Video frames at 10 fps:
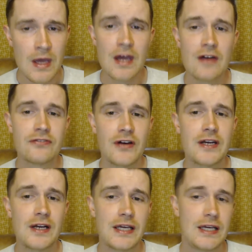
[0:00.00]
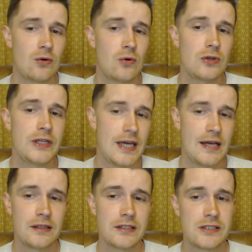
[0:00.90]
Finally, all the
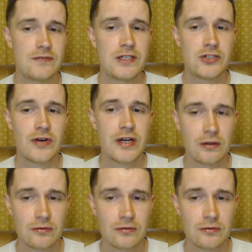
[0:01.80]
elders of Israel